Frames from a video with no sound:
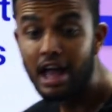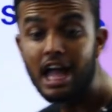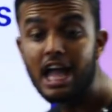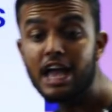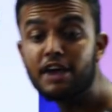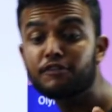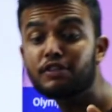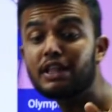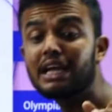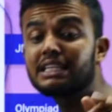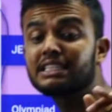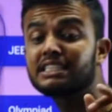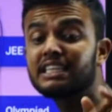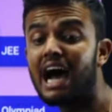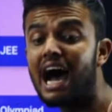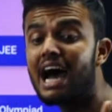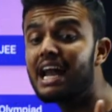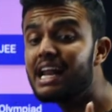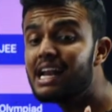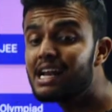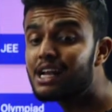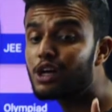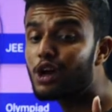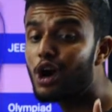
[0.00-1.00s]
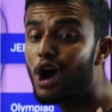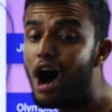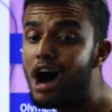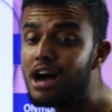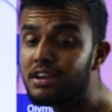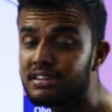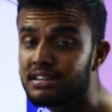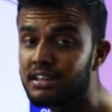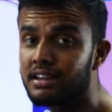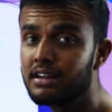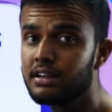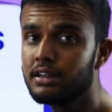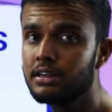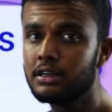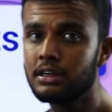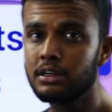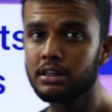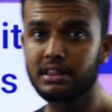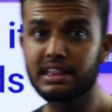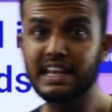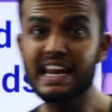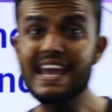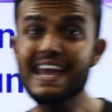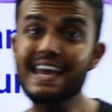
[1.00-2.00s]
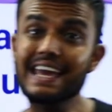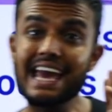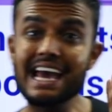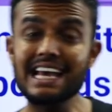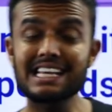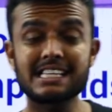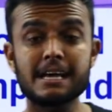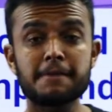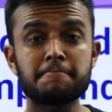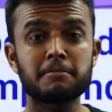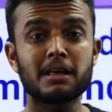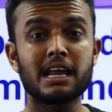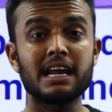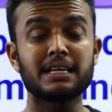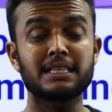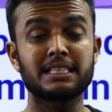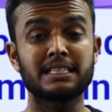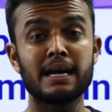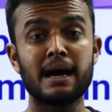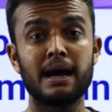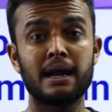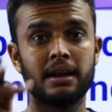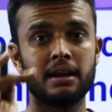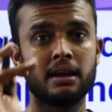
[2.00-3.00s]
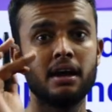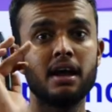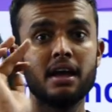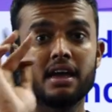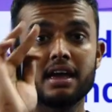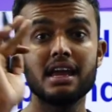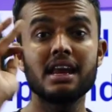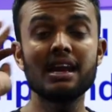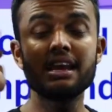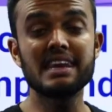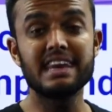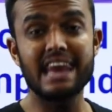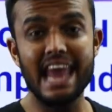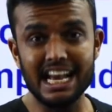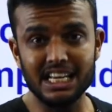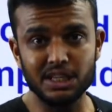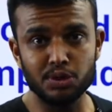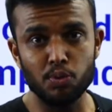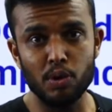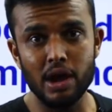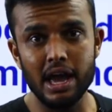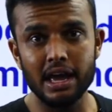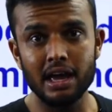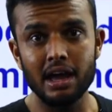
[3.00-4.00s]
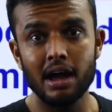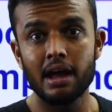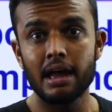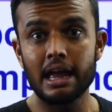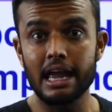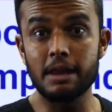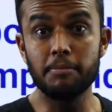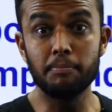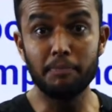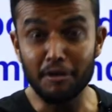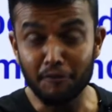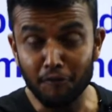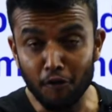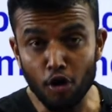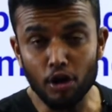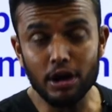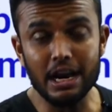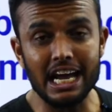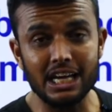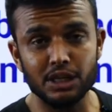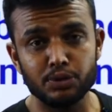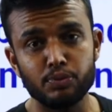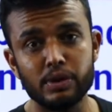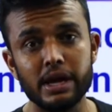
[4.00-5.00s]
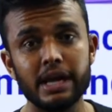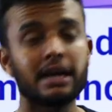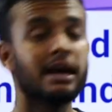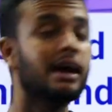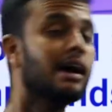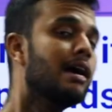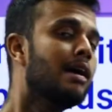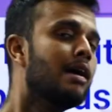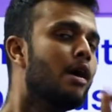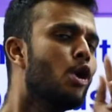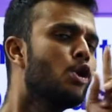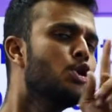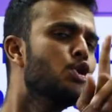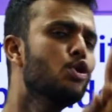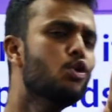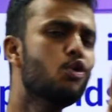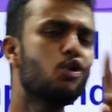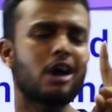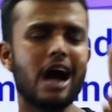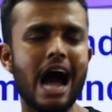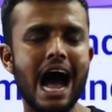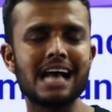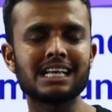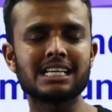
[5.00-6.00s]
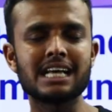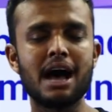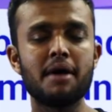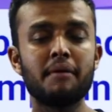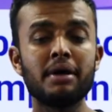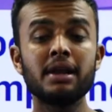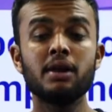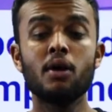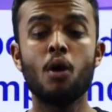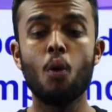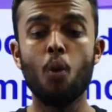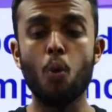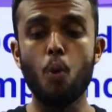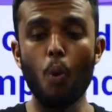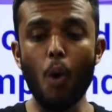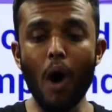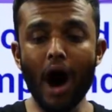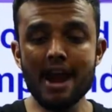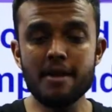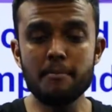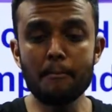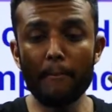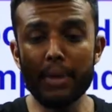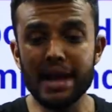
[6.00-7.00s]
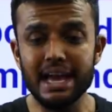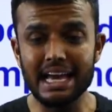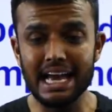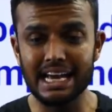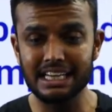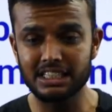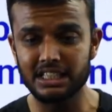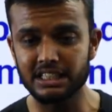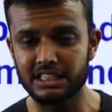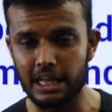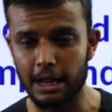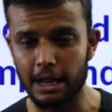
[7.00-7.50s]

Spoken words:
If the channel cross 3k subscription in next week, in before next week, you guys have one biggest